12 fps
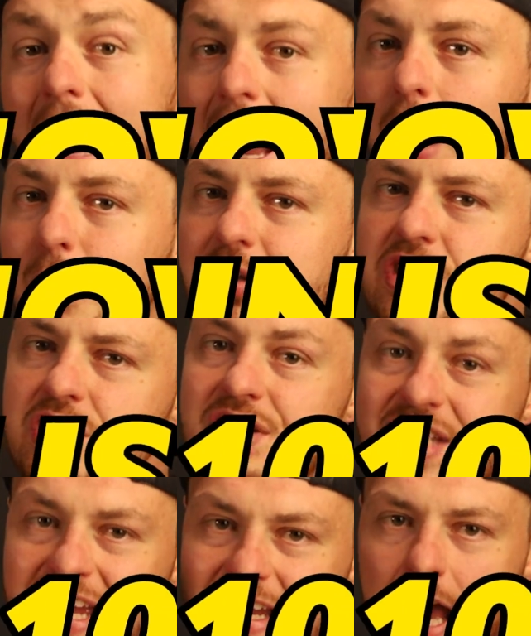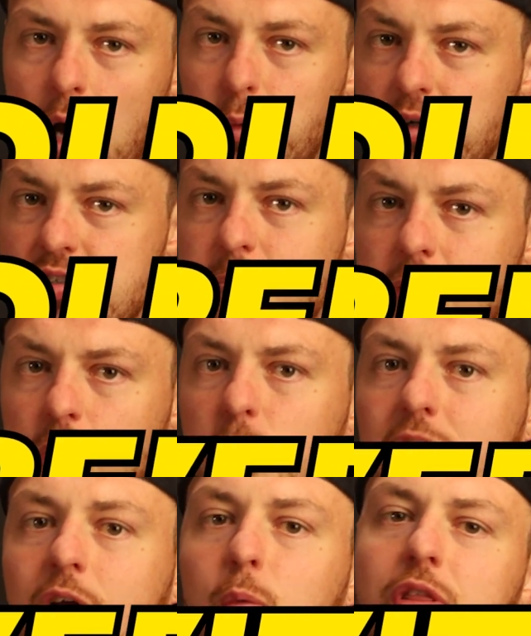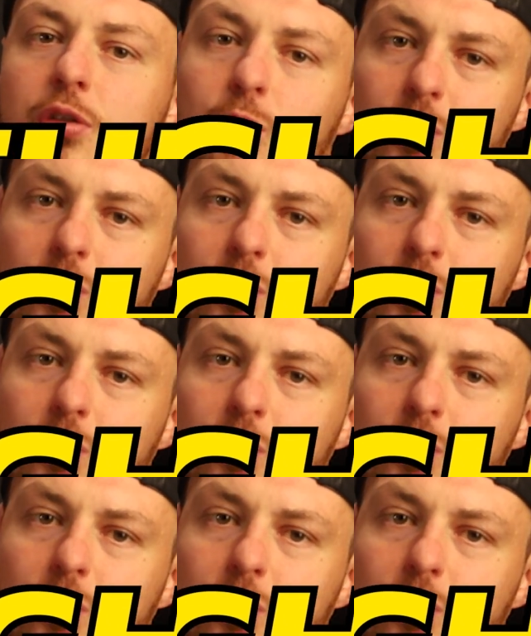how in just 10 hours per week with the